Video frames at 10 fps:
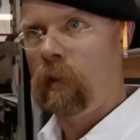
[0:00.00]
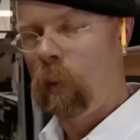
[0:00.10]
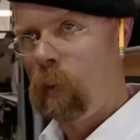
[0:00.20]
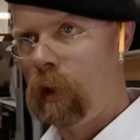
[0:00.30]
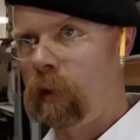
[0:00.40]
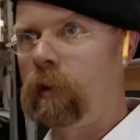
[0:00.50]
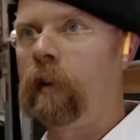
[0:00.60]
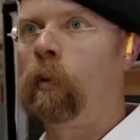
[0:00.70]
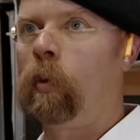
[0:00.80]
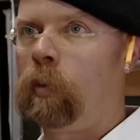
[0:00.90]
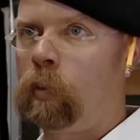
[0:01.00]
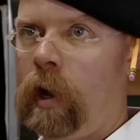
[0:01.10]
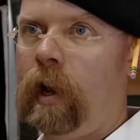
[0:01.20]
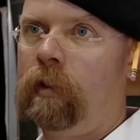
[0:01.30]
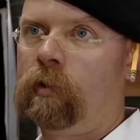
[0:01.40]
Sometimes those
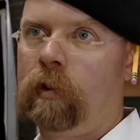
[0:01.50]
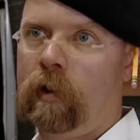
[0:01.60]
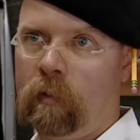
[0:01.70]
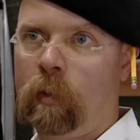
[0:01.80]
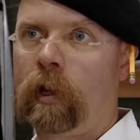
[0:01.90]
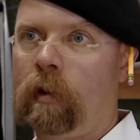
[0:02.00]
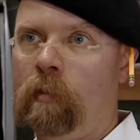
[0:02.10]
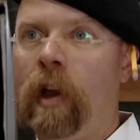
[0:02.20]
goals aligned